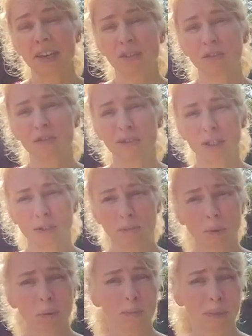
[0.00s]
extra fluids on
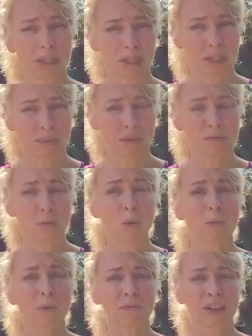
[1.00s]
board because it's going to be
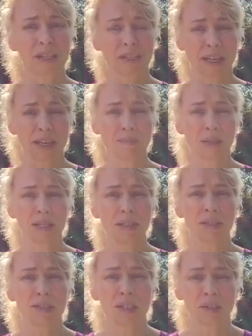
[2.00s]
warm on race day,
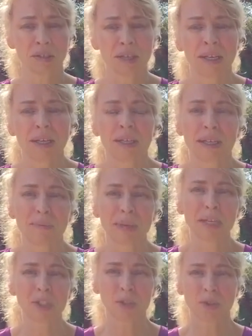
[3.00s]
please do. Now
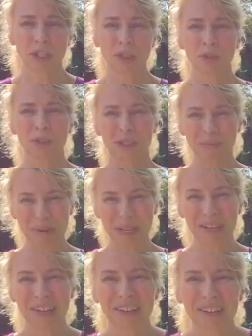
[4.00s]
make sure that you're
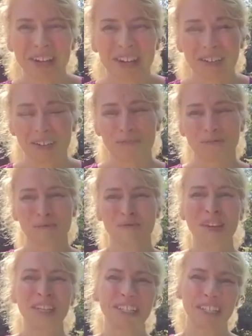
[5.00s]
sipping
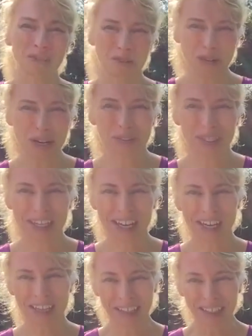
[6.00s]
regularly throughout the
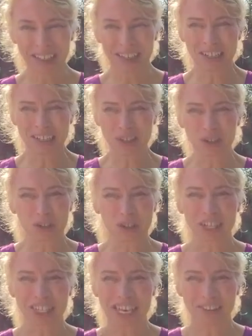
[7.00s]
day. Don't
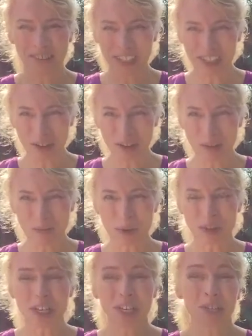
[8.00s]
try downing loads in
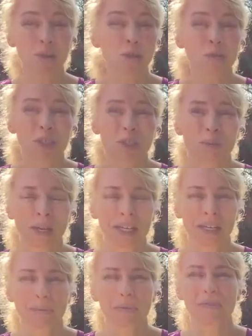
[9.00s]
one go, or just
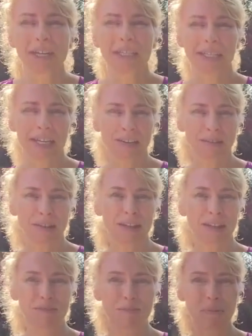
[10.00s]
waking up on race day and
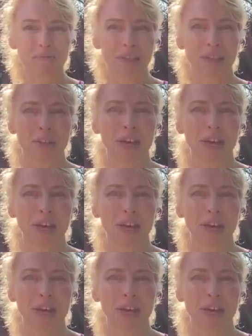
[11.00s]
then remembering that you